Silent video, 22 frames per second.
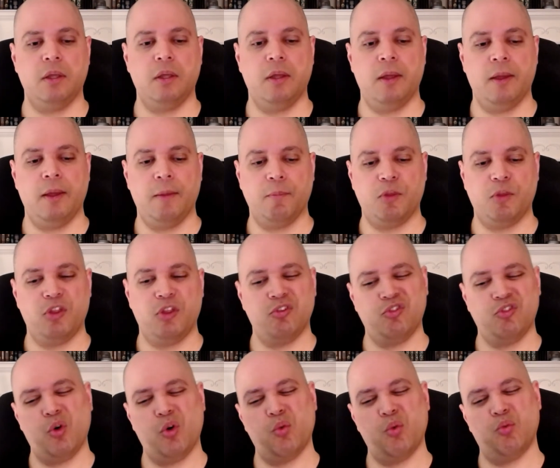But there's
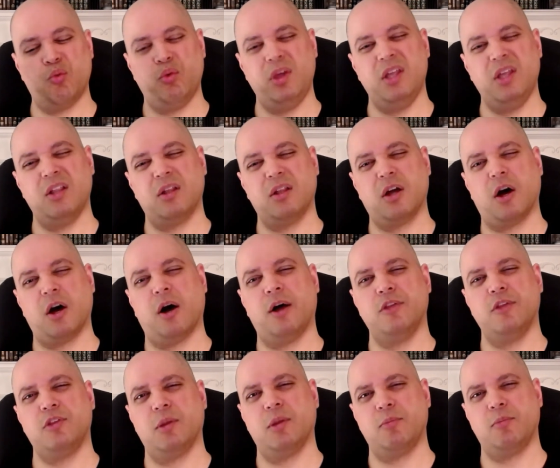no real
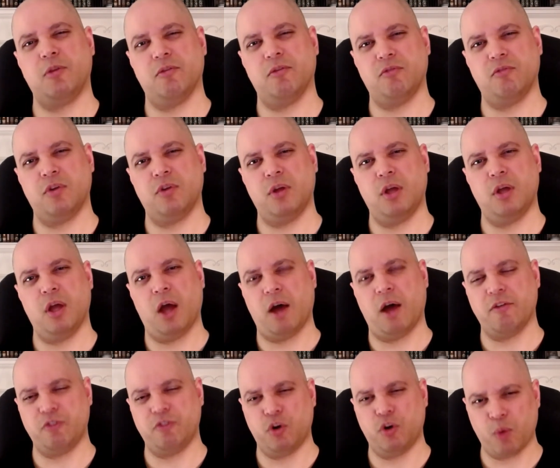concept
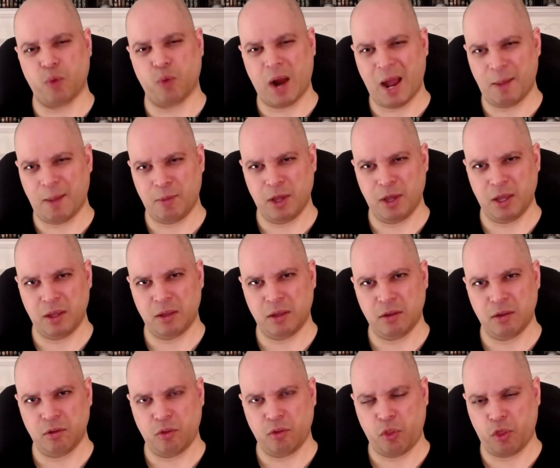of grabbing
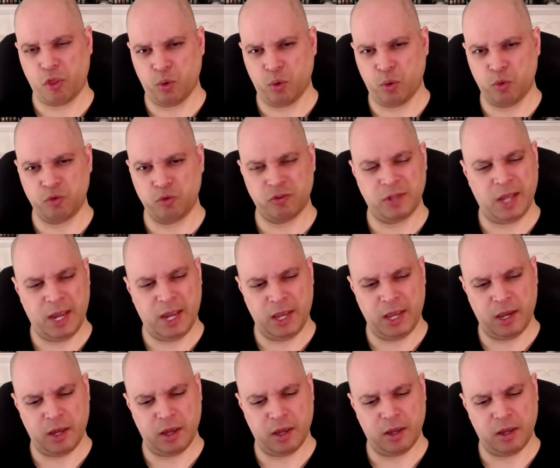those
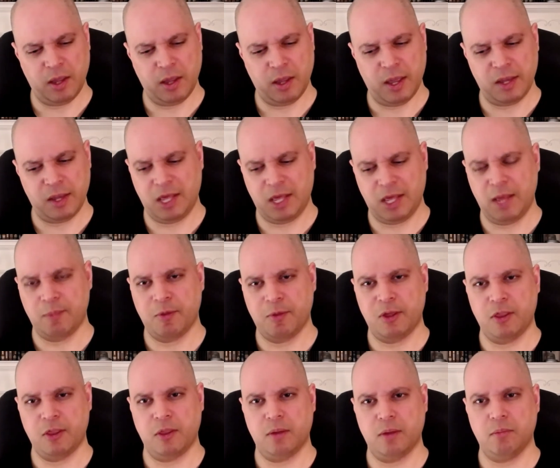data and
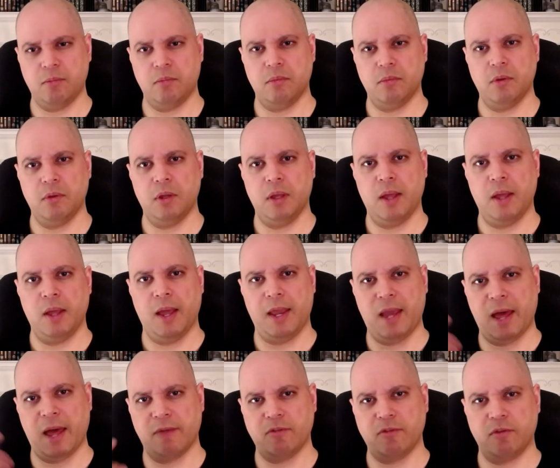keeping them and
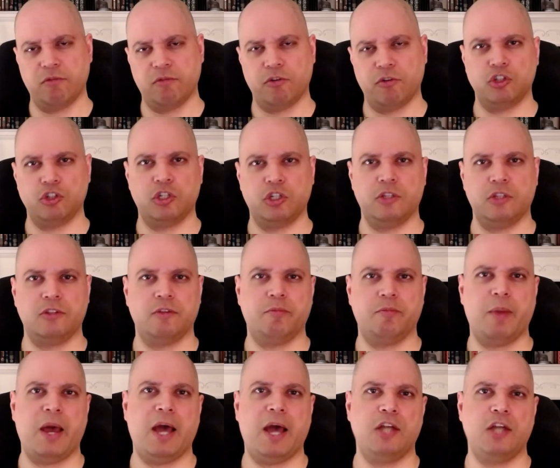having versions of
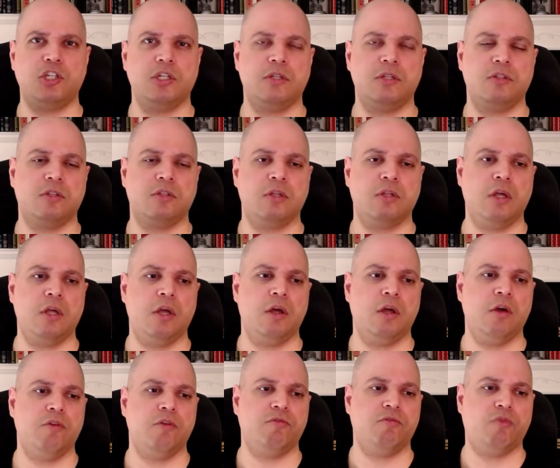patches
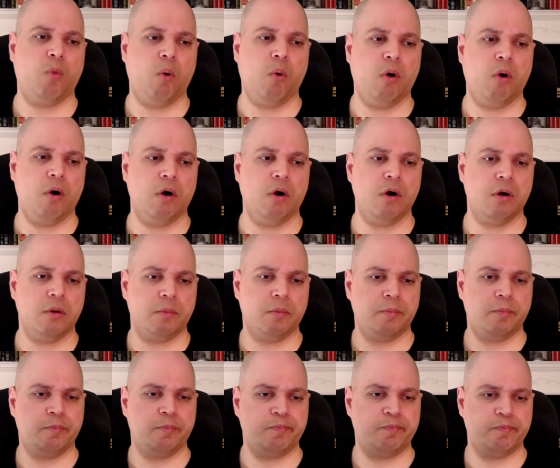for
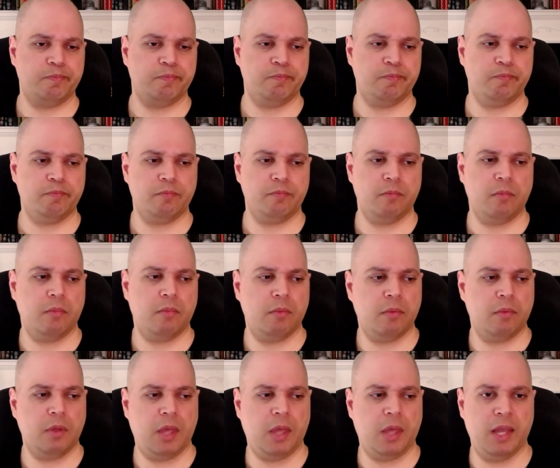
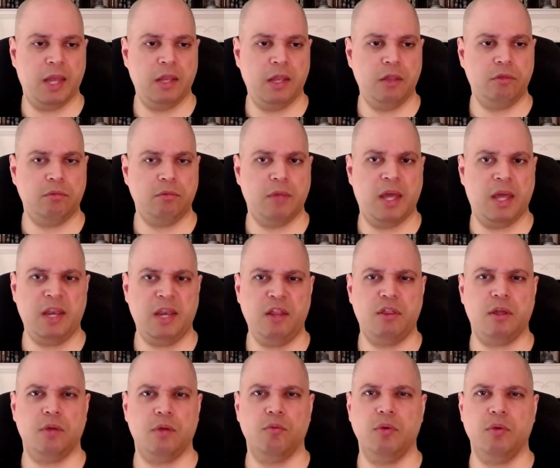
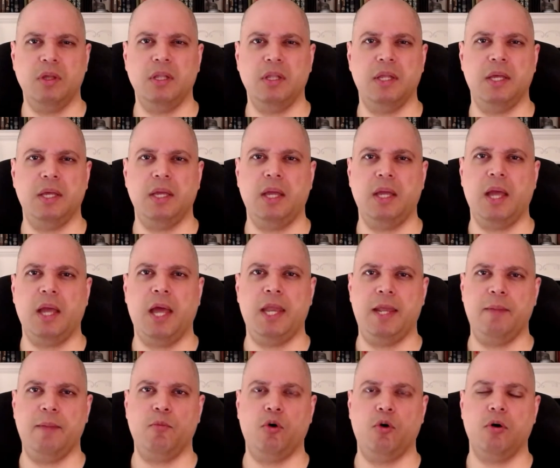anything really
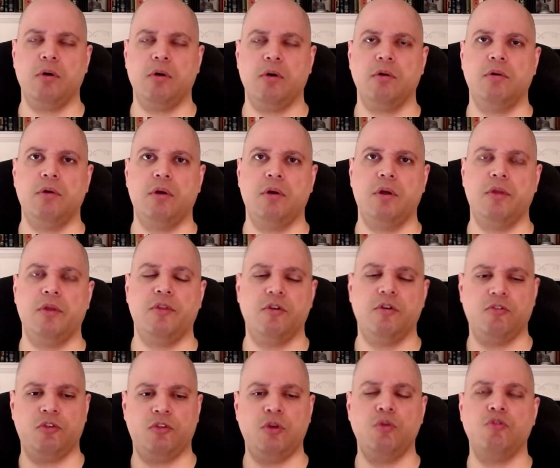anymore.
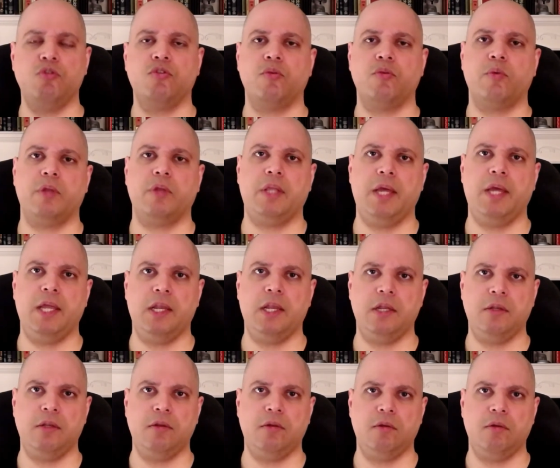There's user
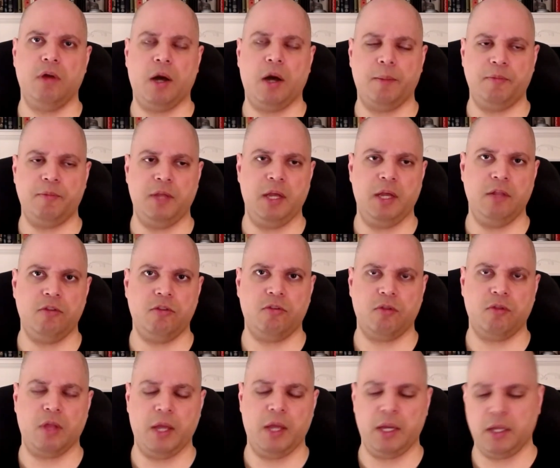related updates
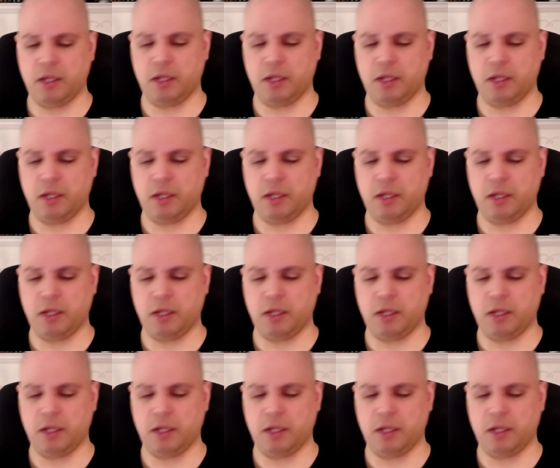like